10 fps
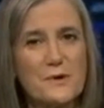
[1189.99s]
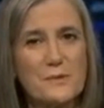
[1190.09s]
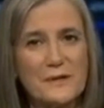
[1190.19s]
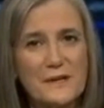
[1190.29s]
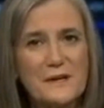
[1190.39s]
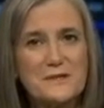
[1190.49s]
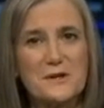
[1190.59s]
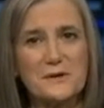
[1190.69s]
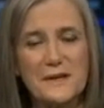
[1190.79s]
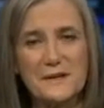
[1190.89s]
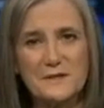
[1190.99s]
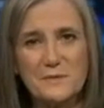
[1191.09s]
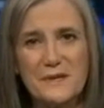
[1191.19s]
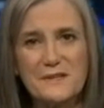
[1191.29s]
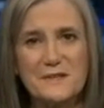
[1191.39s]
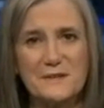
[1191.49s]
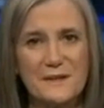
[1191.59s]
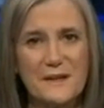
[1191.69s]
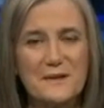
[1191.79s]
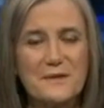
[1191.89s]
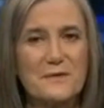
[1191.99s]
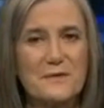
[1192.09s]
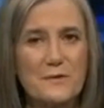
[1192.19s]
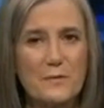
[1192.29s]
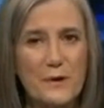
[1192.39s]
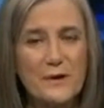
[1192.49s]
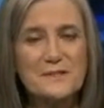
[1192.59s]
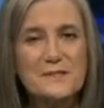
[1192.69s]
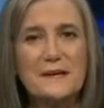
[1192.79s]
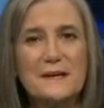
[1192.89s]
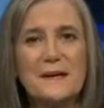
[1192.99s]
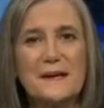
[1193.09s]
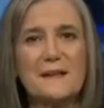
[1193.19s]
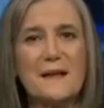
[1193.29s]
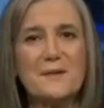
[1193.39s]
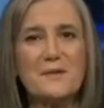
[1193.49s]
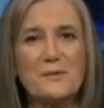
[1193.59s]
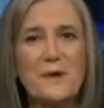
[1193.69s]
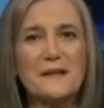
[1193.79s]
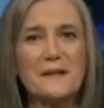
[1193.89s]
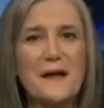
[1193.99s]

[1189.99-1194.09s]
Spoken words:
We will link to your latest piece in the London Review of Books, headlined "The Red